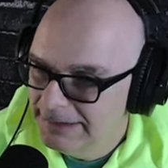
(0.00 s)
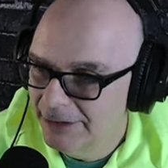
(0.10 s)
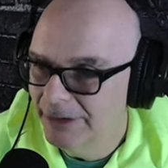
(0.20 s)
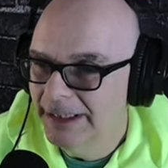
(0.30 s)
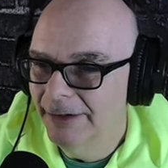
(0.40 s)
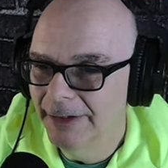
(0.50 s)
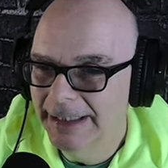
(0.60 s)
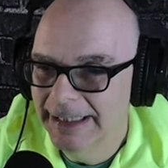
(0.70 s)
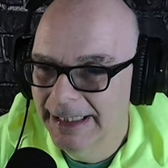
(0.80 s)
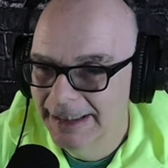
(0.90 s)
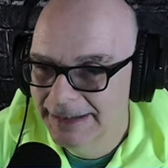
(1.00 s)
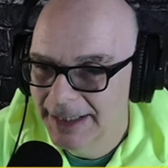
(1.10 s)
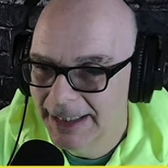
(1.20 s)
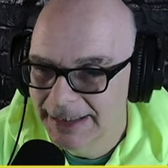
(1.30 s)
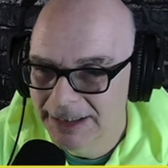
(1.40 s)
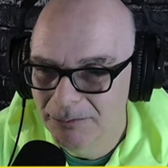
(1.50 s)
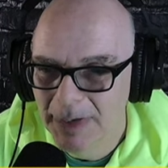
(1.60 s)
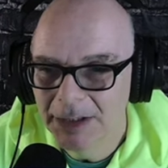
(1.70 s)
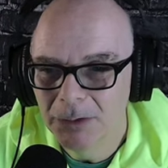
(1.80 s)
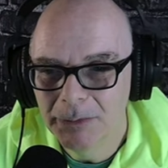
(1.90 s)
Terry here again, guiding
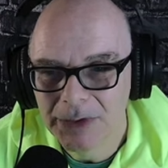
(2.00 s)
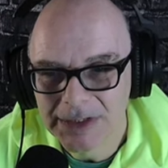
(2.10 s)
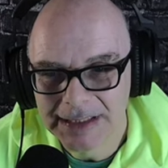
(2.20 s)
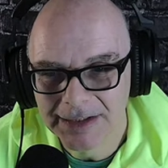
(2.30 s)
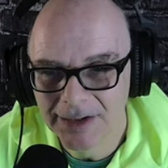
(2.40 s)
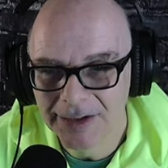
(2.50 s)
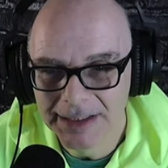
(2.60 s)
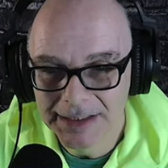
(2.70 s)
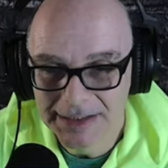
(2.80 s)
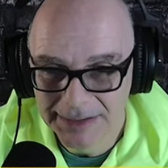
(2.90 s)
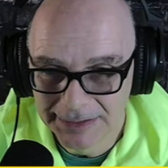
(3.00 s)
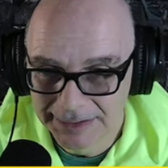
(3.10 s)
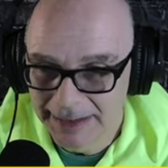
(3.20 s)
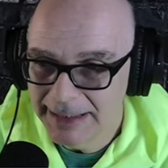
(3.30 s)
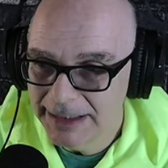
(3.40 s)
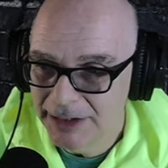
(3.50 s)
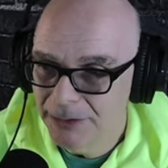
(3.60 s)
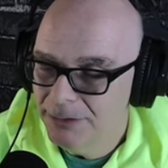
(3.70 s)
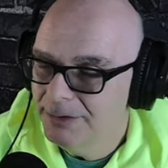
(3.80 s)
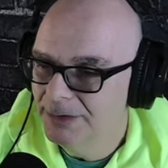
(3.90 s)
metal music guardians like
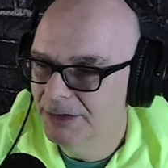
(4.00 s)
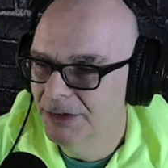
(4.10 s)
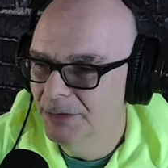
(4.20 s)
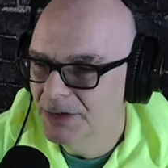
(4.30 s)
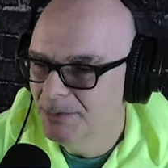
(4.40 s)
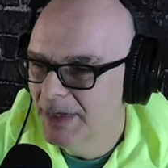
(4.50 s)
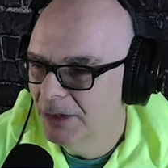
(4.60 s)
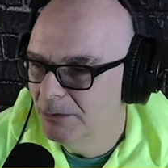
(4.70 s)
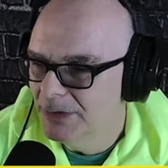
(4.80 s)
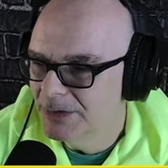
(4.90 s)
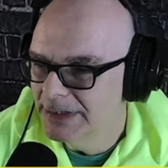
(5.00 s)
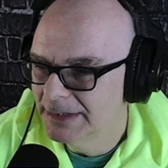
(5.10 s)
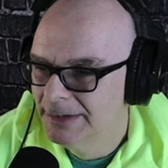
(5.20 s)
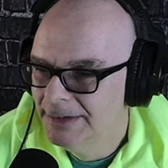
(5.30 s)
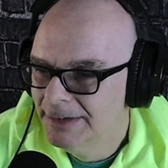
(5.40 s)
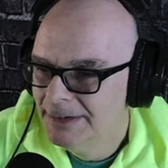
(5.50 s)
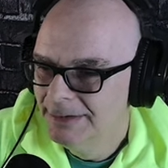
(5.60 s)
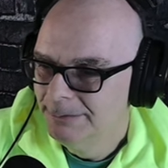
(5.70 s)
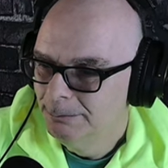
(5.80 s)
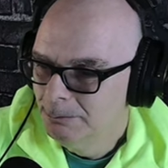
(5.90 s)
you to the newest metal music.
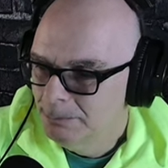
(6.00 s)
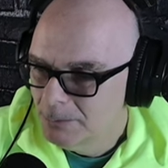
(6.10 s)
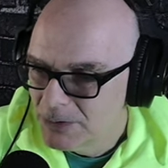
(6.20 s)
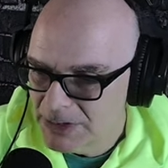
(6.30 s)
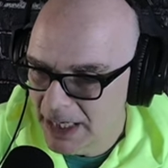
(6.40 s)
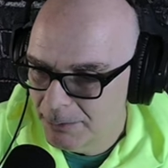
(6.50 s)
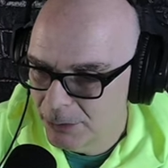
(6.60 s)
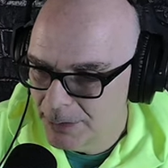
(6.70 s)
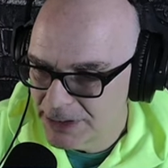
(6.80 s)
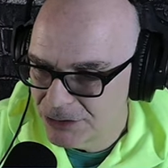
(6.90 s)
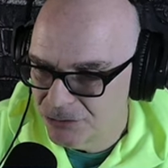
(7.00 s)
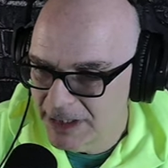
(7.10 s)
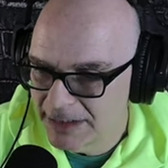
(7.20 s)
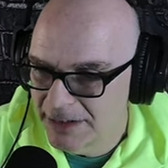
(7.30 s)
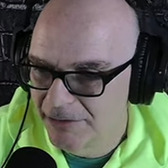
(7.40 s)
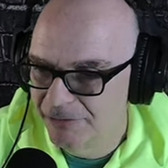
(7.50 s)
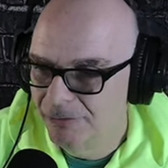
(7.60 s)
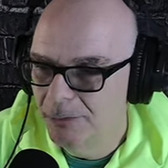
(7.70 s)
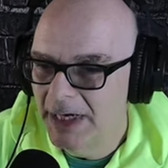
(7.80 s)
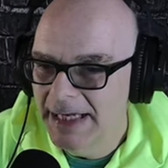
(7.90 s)
Cyberstrictive
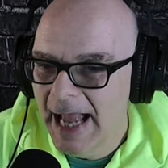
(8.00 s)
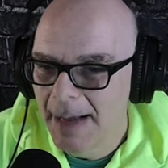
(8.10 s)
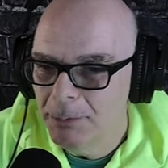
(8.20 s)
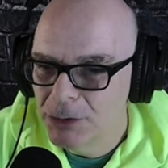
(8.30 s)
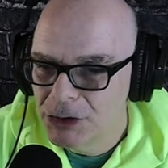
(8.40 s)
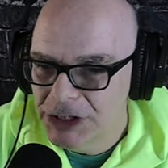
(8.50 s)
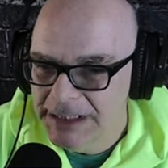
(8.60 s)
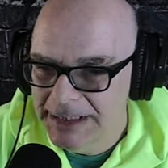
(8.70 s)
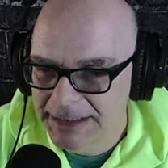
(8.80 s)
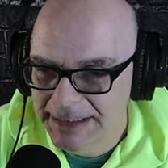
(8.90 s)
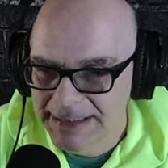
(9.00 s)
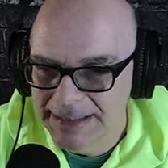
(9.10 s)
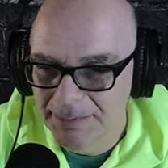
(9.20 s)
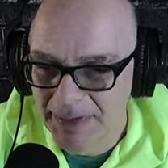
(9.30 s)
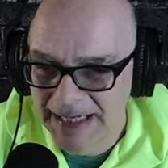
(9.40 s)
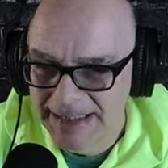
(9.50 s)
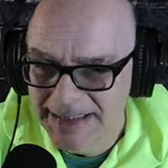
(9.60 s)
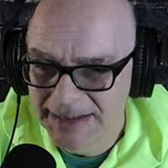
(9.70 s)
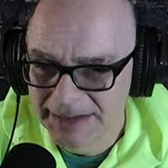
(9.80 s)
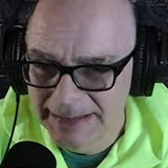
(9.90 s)
by Apogean is the
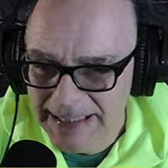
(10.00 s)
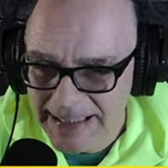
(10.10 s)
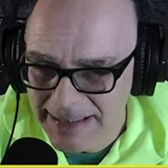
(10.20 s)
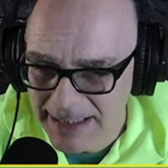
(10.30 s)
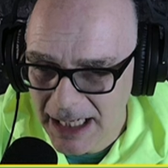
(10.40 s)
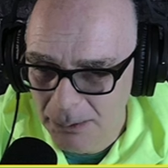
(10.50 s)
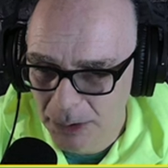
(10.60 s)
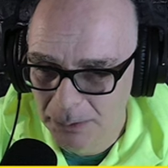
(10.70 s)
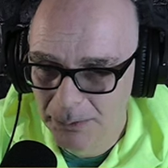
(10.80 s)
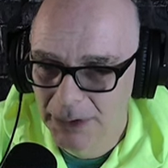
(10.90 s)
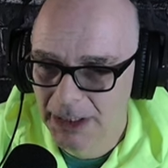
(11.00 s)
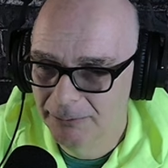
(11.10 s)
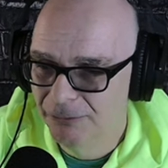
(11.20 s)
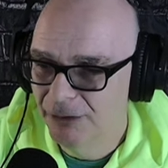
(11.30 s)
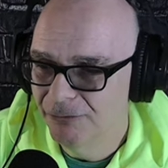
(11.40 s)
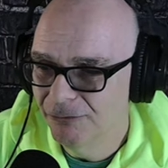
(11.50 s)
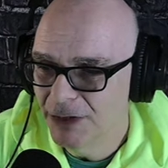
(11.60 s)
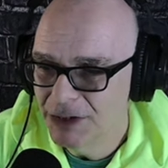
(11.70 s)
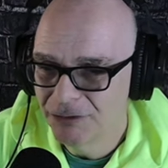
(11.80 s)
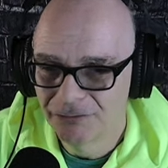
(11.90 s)
band's latest album. Up for a
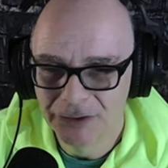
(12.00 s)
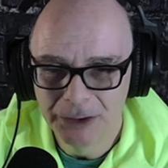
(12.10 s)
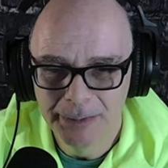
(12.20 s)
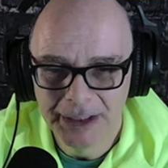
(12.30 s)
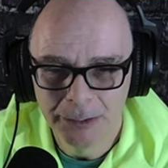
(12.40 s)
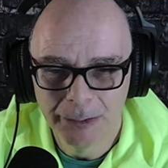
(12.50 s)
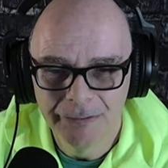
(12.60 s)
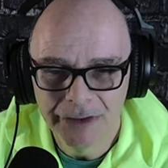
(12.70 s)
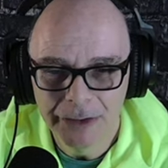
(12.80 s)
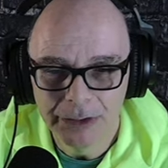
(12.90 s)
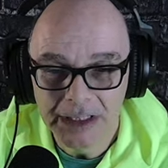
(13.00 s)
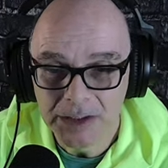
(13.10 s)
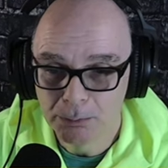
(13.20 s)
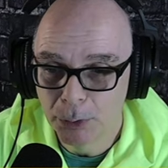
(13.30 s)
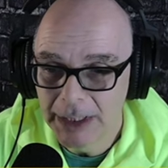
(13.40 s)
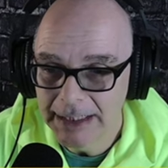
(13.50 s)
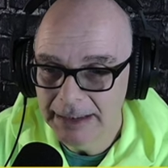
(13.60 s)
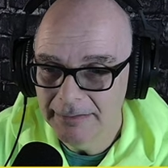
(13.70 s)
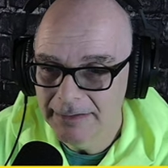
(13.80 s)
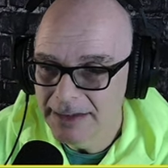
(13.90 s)
fresh full metal review, let's
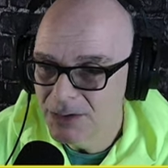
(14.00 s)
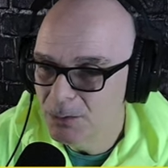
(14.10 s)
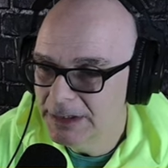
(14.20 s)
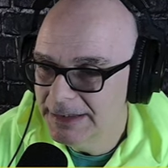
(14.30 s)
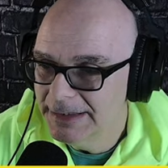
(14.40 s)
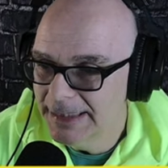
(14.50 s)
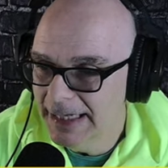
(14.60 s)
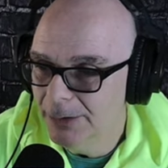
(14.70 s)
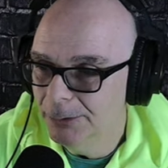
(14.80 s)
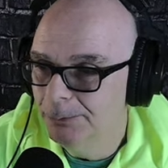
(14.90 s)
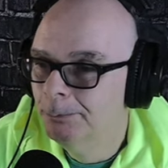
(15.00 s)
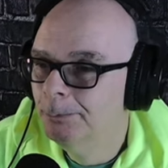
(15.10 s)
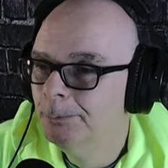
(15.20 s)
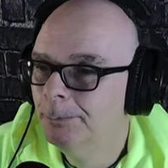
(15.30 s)
break this one down.